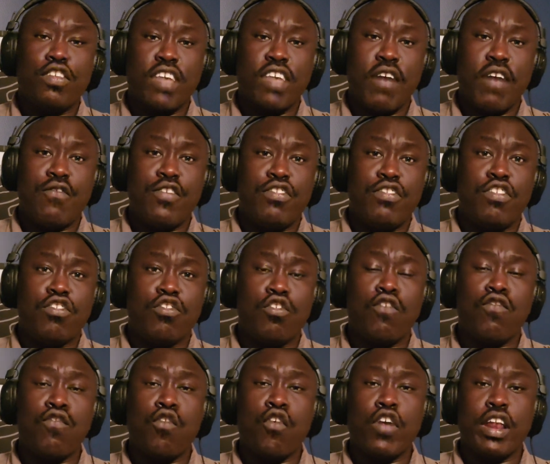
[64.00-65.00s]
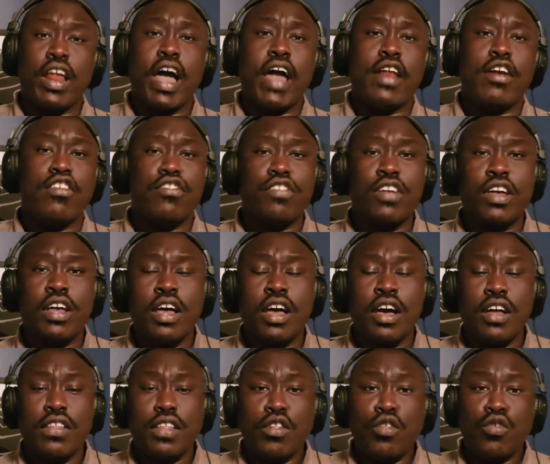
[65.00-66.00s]
San Francisco 49ers.
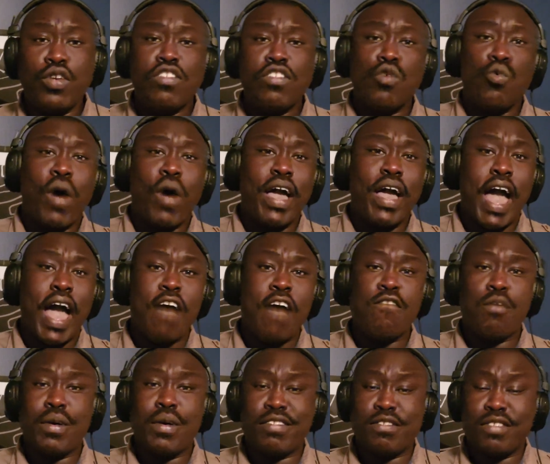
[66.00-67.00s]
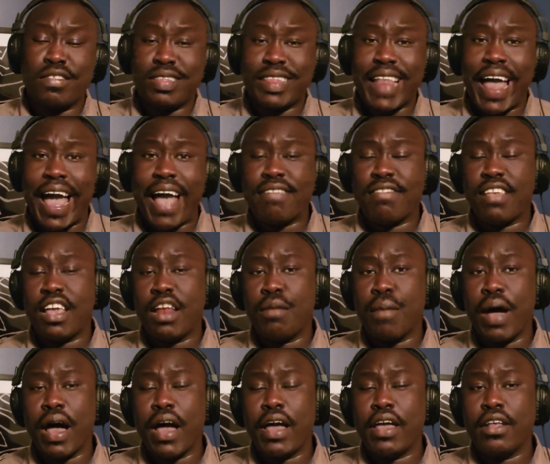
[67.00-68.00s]
Now, the reason why I have him as last in
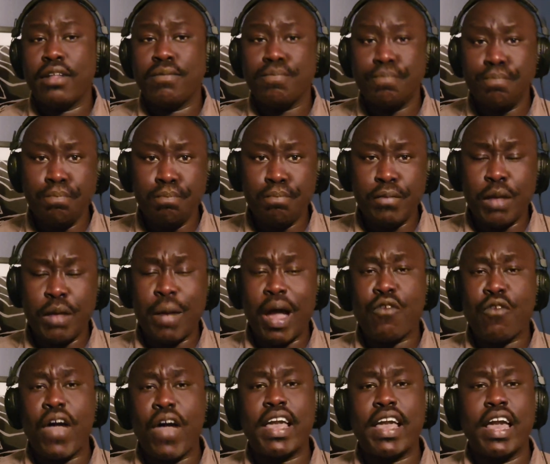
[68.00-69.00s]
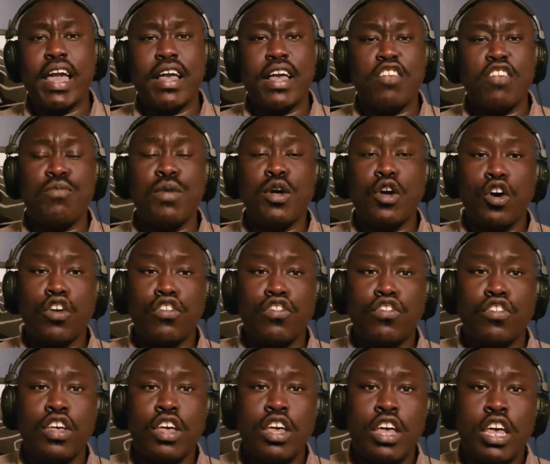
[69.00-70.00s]
my ranking is
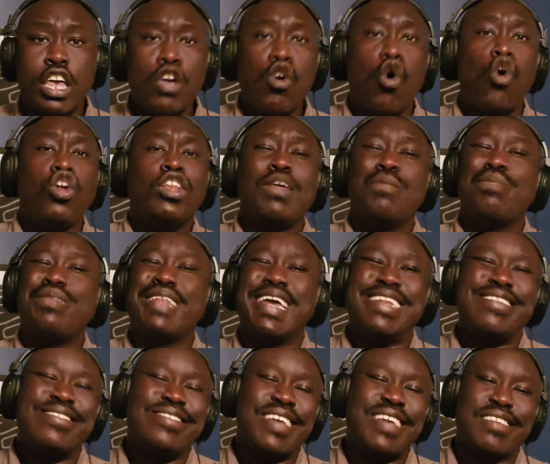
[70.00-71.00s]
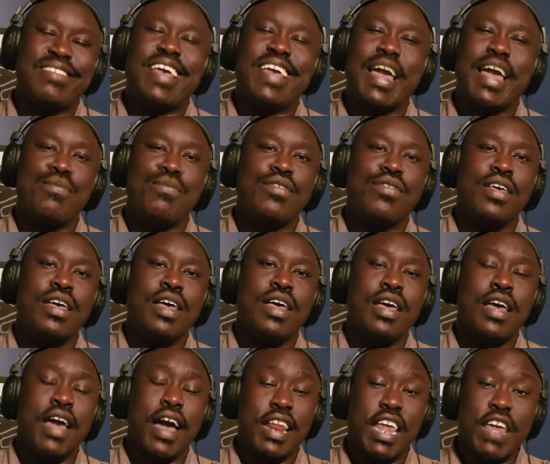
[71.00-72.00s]
because he only played 6 games.
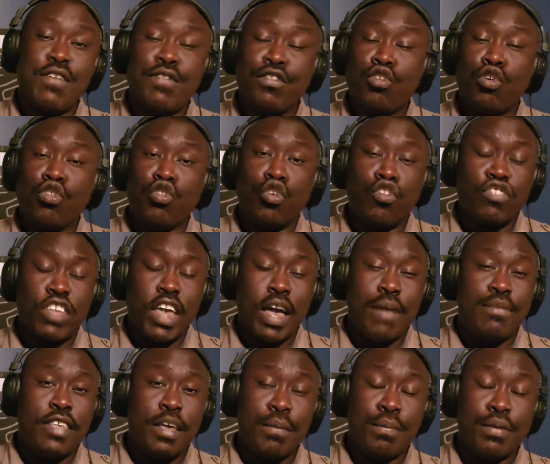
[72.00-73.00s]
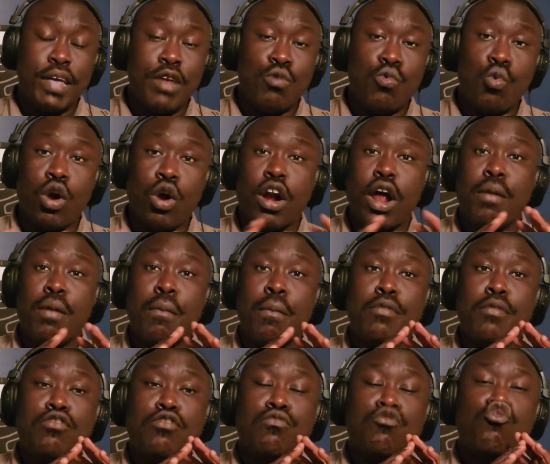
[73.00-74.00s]
And even though those games he played were
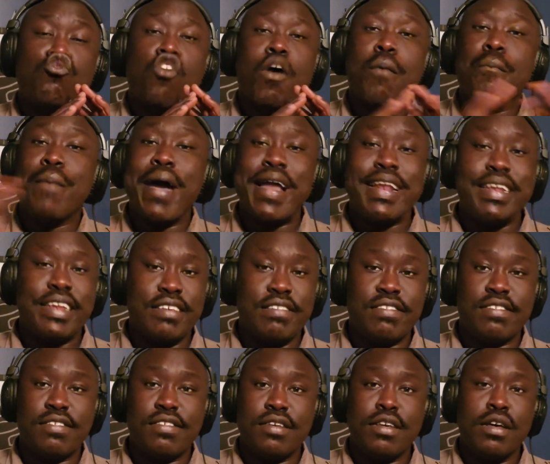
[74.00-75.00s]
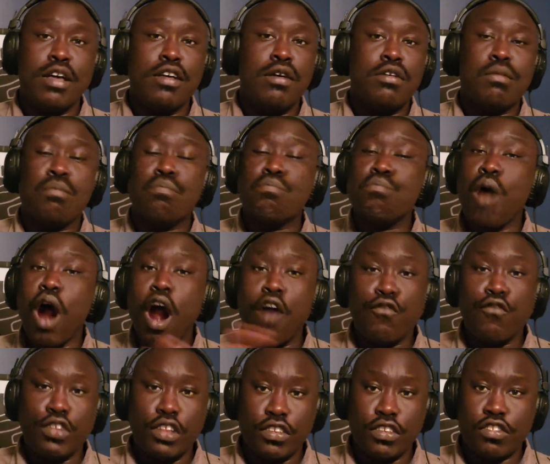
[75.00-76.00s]
tremendous,
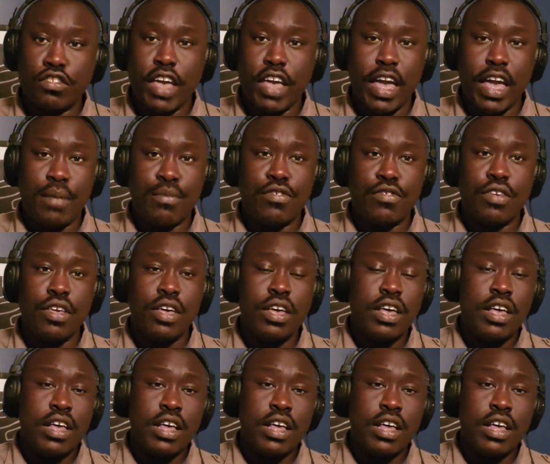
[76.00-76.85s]
marvelous games,